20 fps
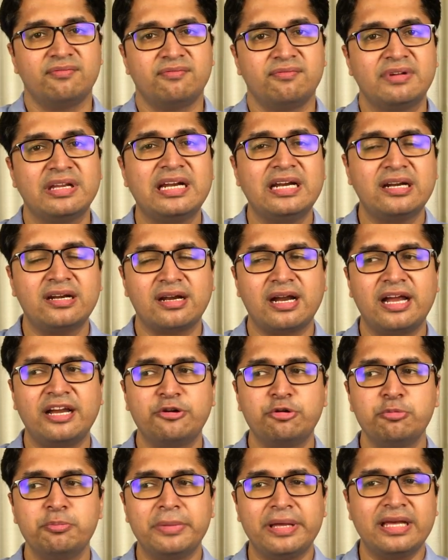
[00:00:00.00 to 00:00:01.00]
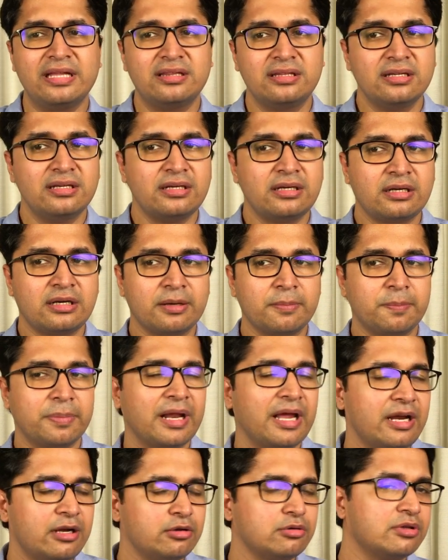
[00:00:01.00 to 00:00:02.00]
Well, I'll try to make the
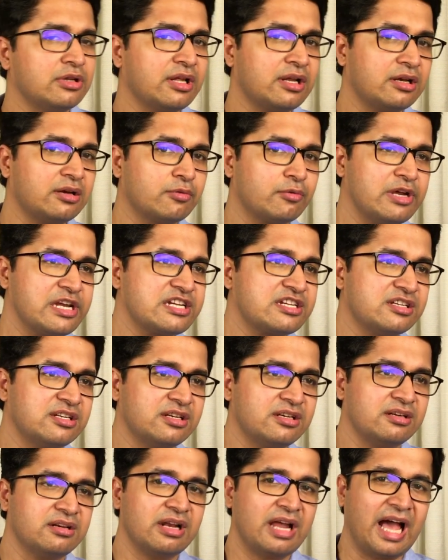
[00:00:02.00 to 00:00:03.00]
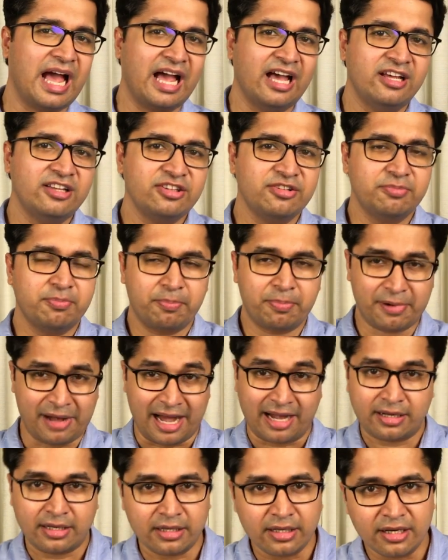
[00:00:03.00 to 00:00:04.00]
reply to that question as
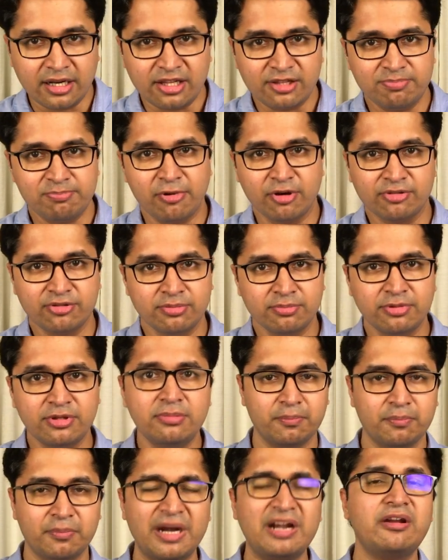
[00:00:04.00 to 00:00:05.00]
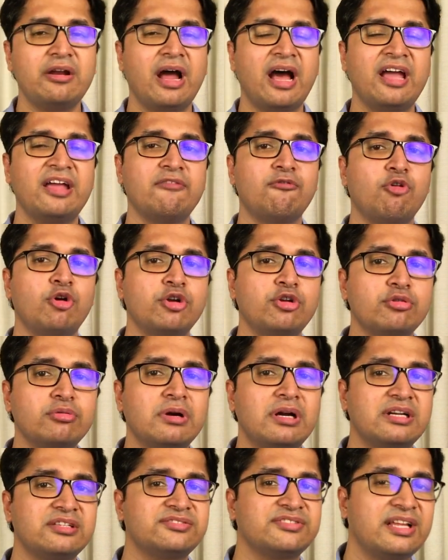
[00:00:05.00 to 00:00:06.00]
practical as possible, but I want you to
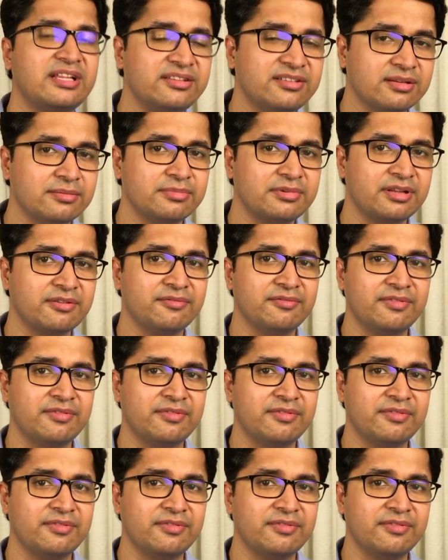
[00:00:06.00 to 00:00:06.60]
understand something